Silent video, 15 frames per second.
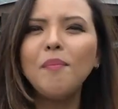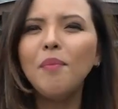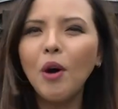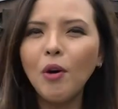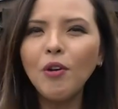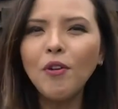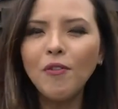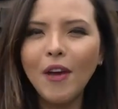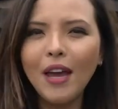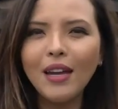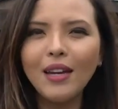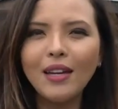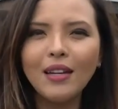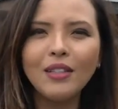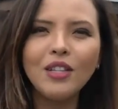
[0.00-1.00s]

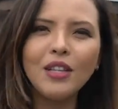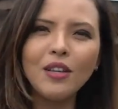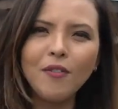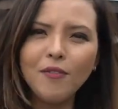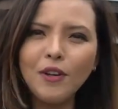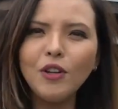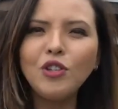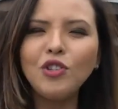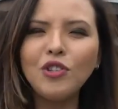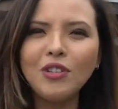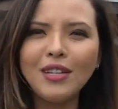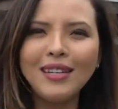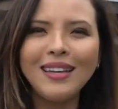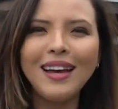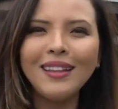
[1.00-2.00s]
motivated into the future
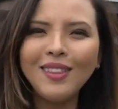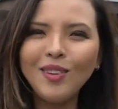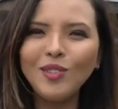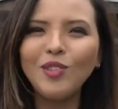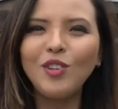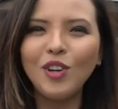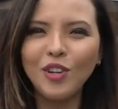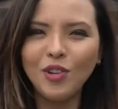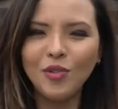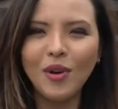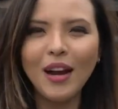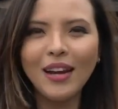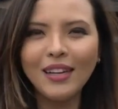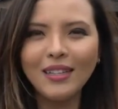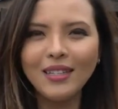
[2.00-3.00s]
to get those good
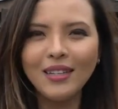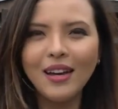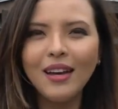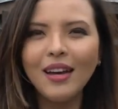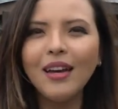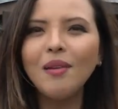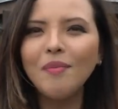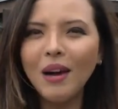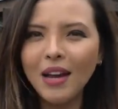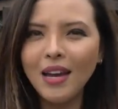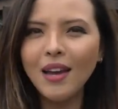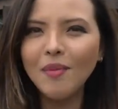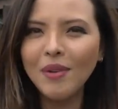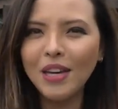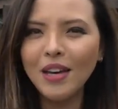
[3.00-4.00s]
grades. In
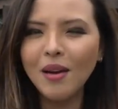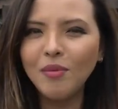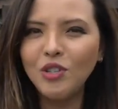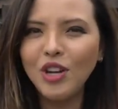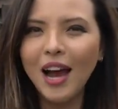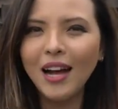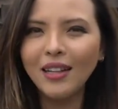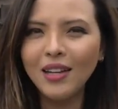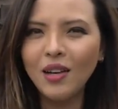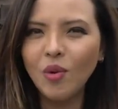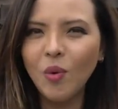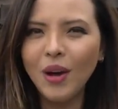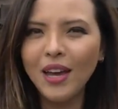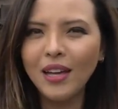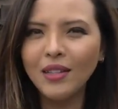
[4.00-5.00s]
Miami, I'm Jacqueline
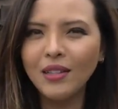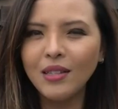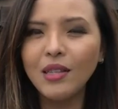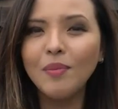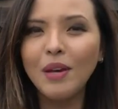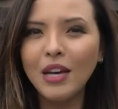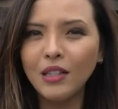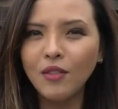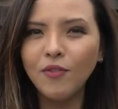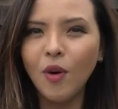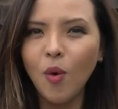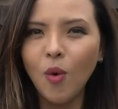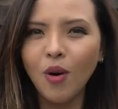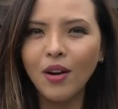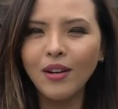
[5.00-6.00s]
Quynh, CBS
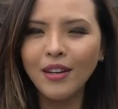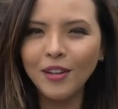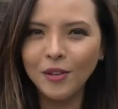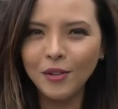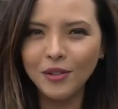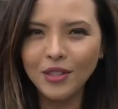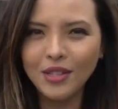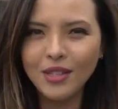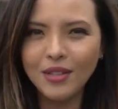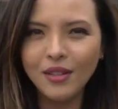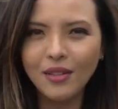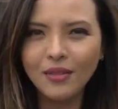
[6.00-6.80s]
4 News.